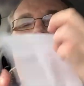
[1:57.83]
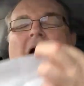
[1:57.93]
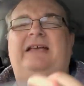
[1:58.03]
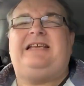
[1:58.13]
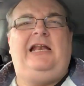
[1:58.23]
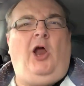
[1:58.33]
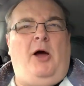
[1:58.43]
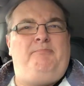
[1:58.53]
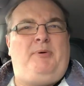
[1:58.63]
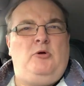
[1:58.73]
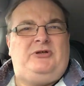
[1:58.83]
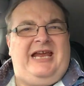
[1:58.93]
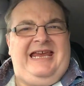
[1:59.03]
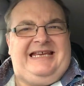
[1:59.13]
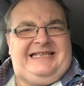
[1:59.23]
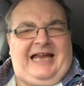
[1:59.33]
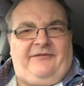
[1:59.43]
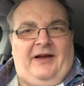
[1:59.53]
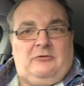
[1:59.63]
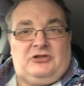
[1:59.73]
There's a lot of boutique stuff out